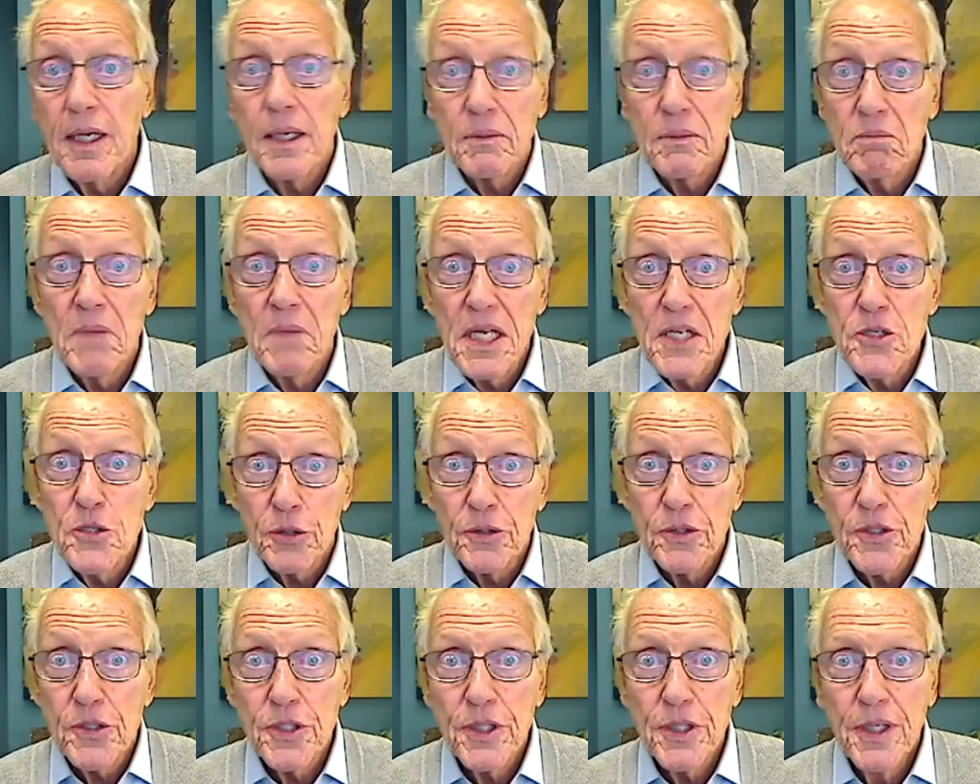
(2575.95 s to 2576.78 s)

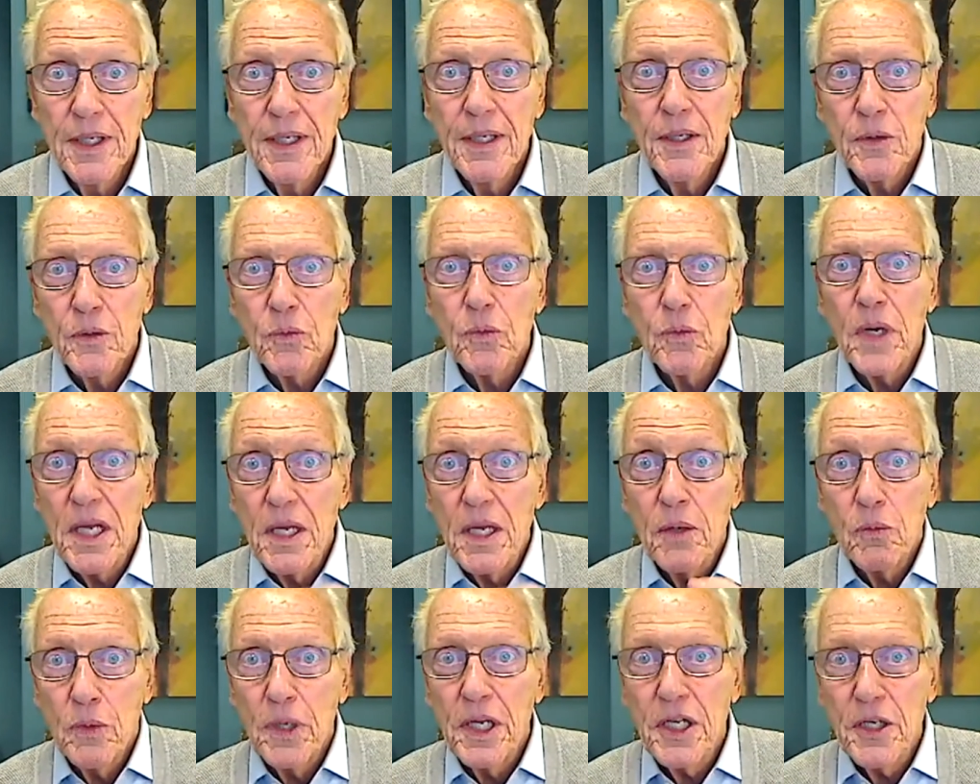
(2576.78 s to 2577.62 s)
measles,
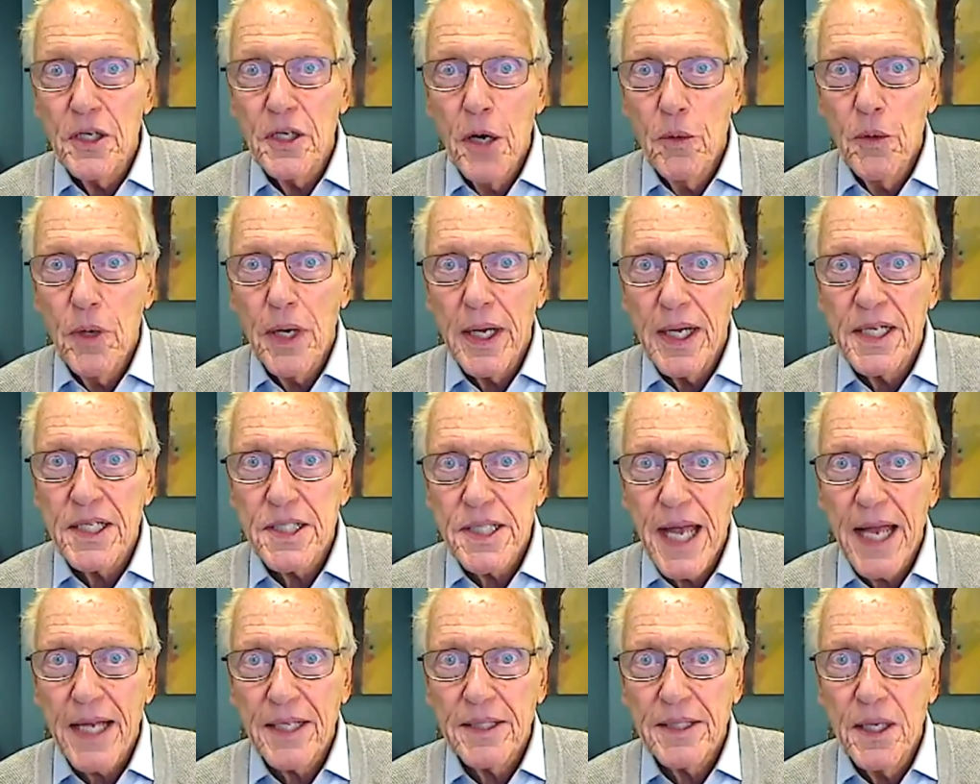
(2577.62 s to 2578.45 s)
we know
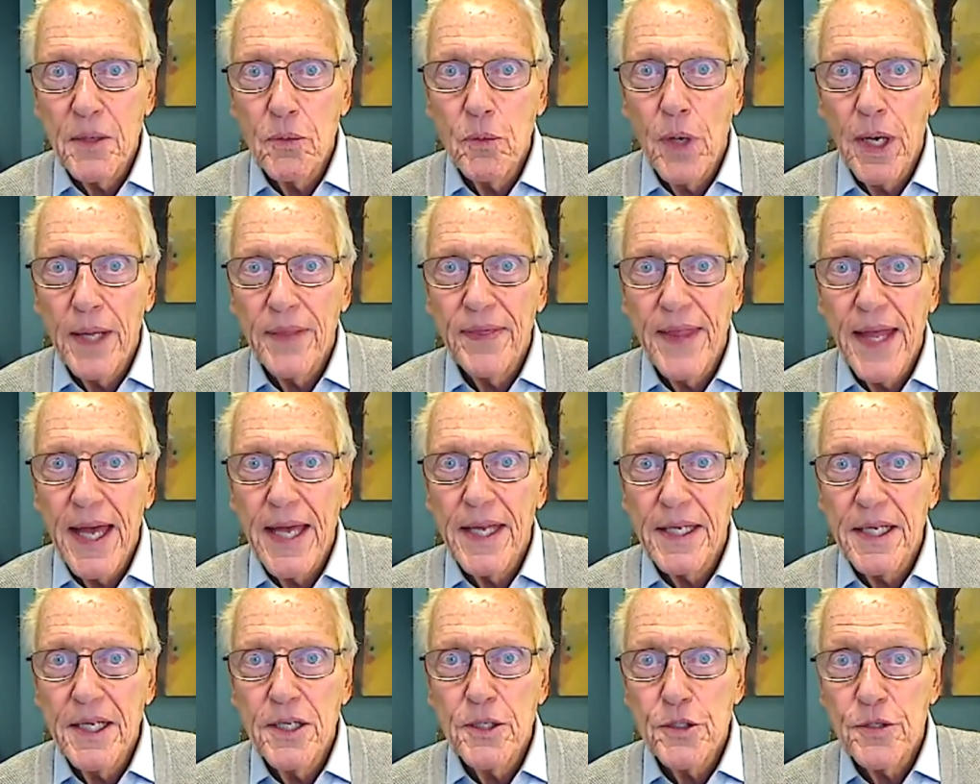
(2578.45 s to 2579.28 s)
exactly what that
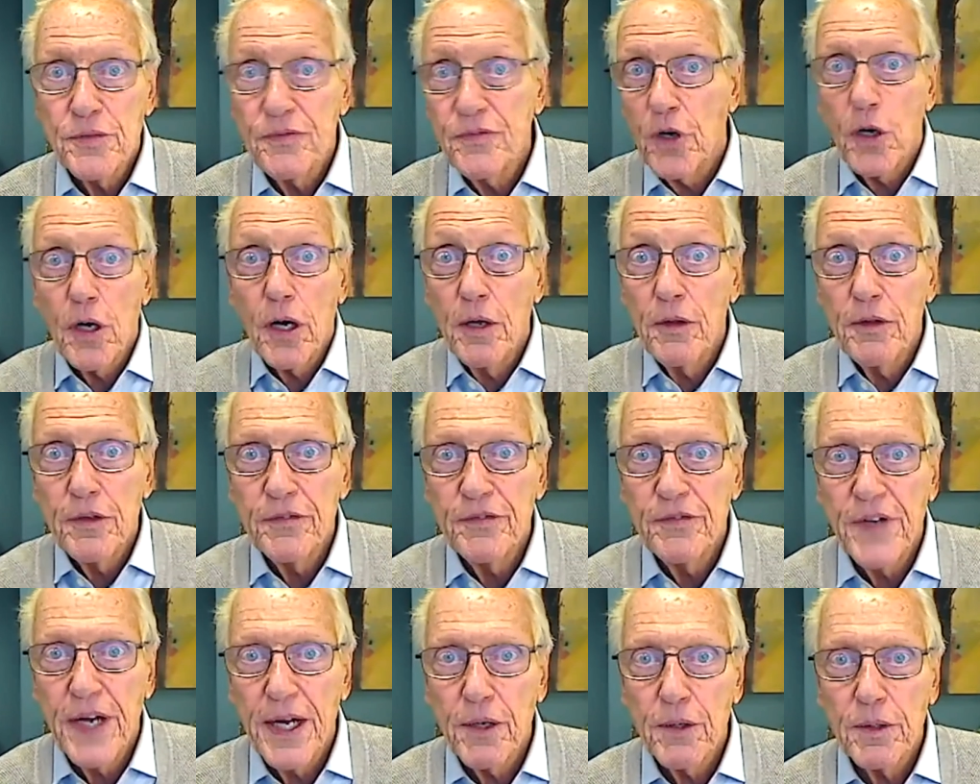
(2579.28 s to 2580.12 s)
is. For other
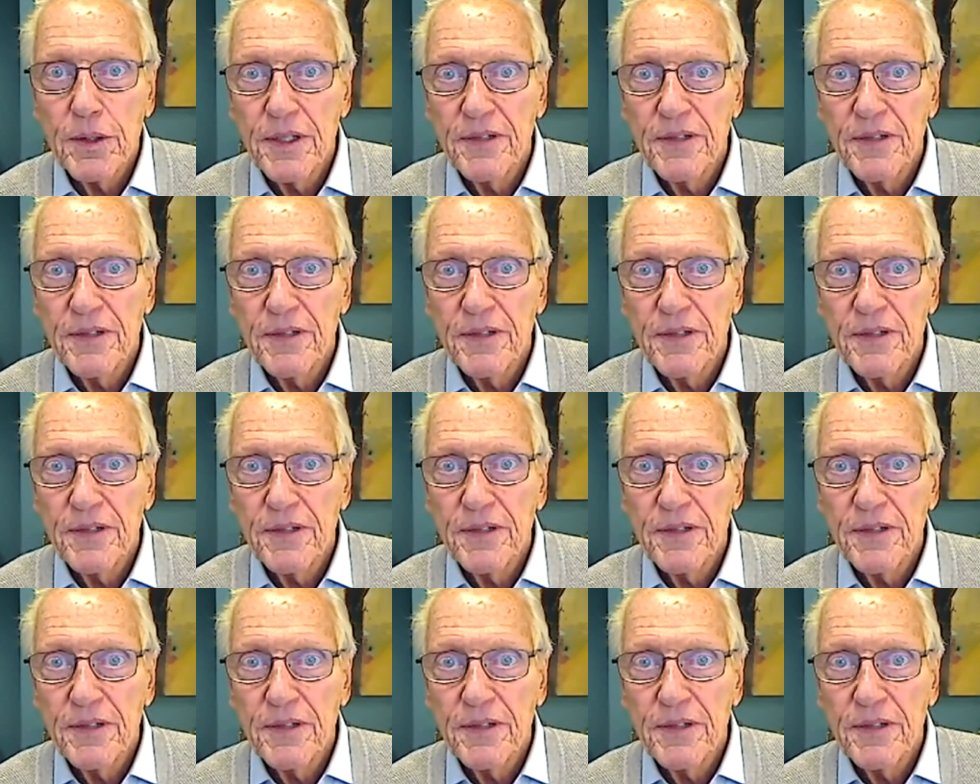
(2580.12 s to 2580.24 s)
viral